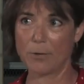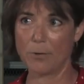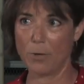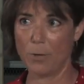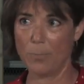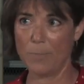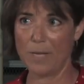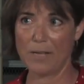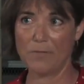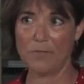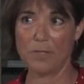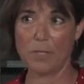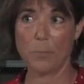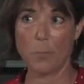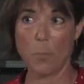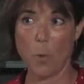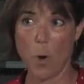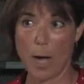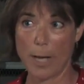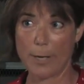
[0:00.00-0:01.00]
the groom gives
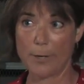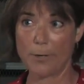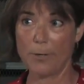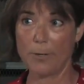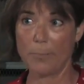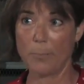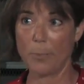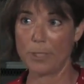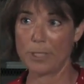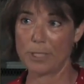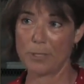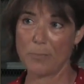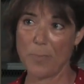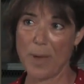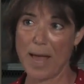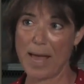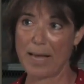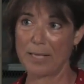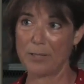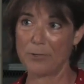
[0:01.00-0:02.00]
them water and puts
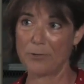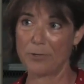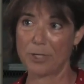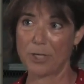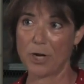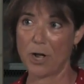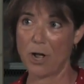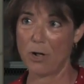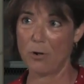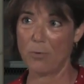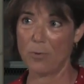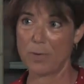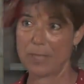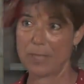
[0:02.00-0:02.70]
them back in their stall